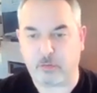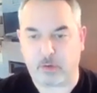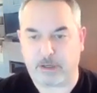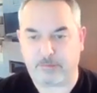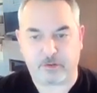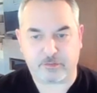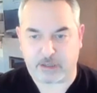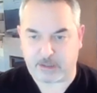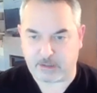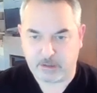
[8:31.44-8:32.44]
right. If there's
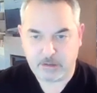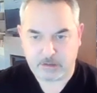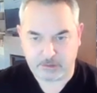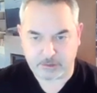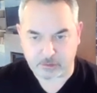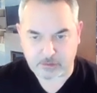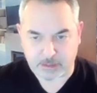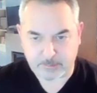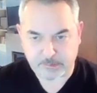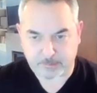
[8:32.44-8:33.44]
any legal
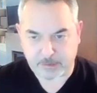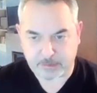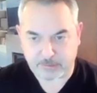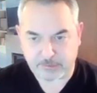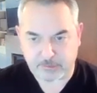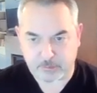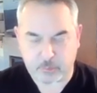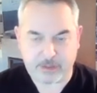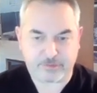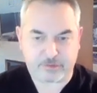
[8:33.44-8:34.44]
claims against them,
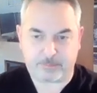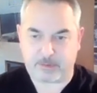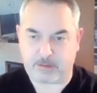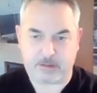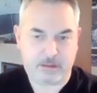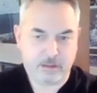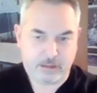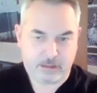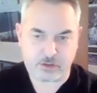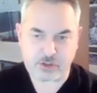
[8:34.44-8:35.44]
we have something
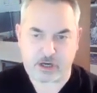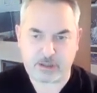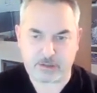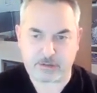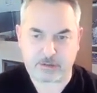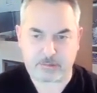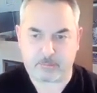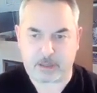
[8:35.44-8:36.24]
in China that